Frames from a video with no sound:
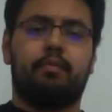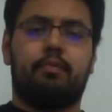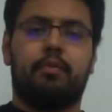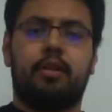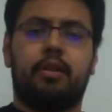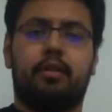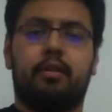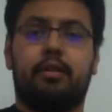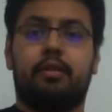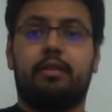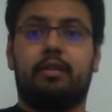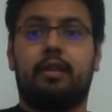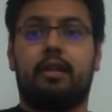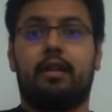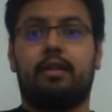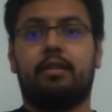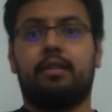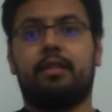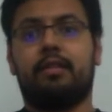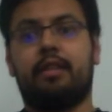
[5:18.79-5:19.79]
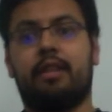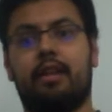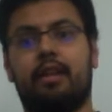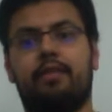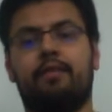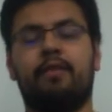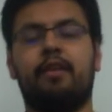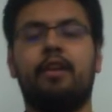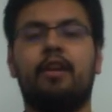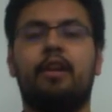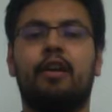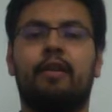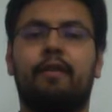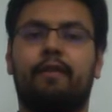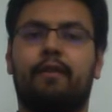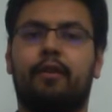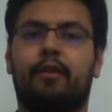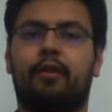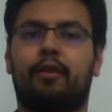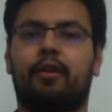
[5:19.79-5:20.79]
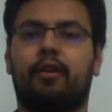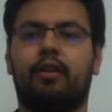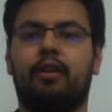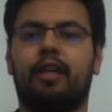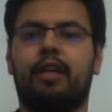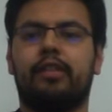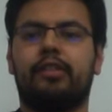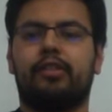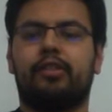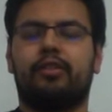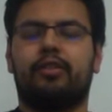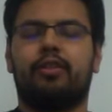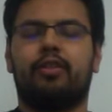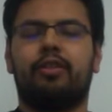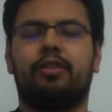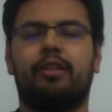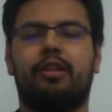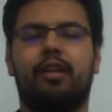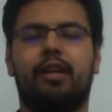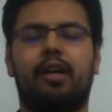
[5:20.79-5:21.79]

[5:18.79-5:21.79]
Apparently it's not safe for a lecture,